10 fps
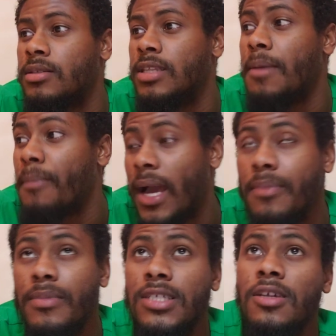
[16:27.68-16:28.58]
there
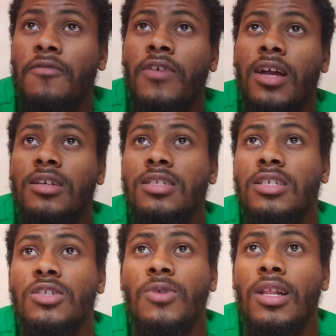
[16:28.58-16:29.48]
might be some fathers
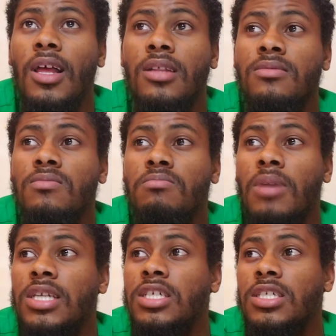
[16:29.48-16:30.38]
as well that
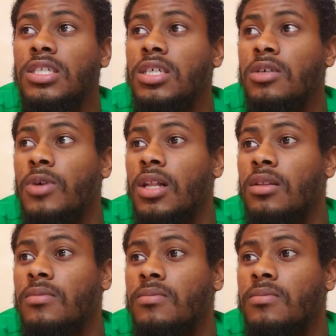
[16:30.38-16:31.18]
might just say, well,